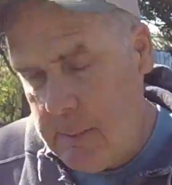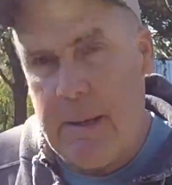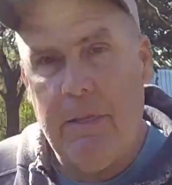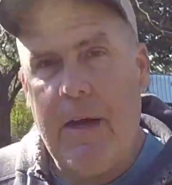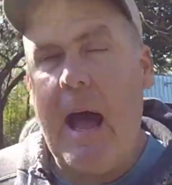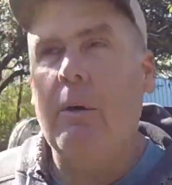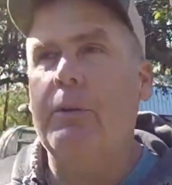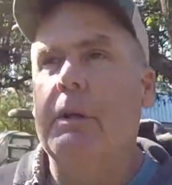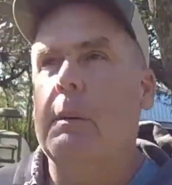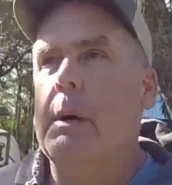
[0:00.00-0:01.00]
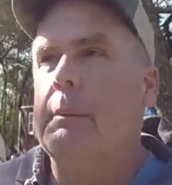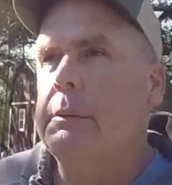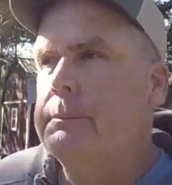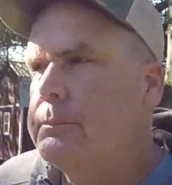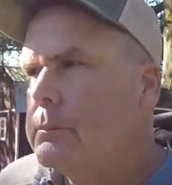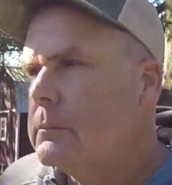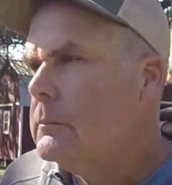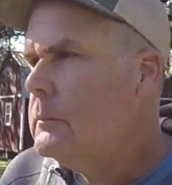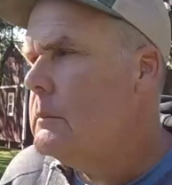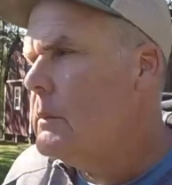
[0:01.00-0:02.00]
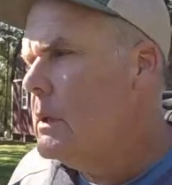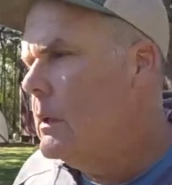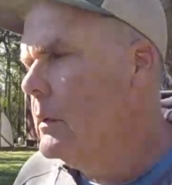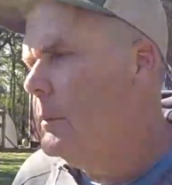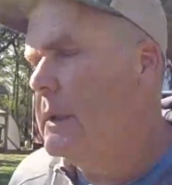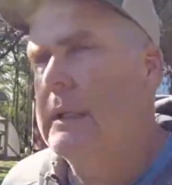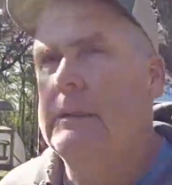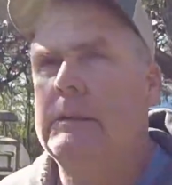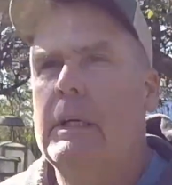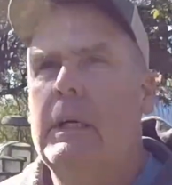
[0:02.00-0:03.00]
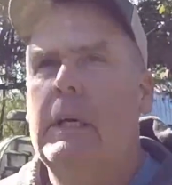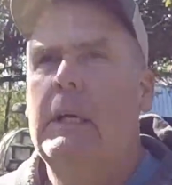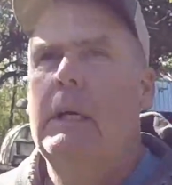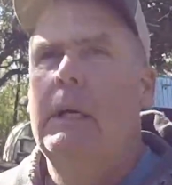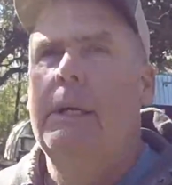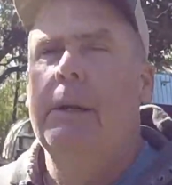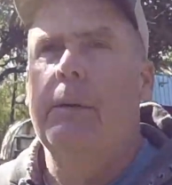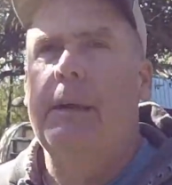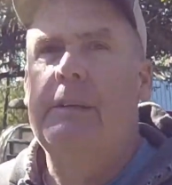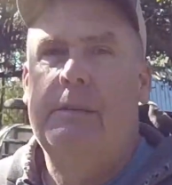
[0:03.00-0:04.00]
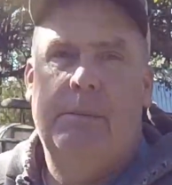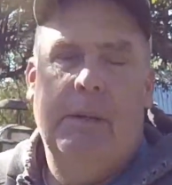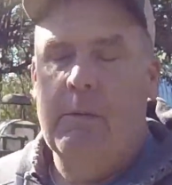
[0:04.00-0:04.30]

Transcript: there'll be 1,000 come up. Because that's what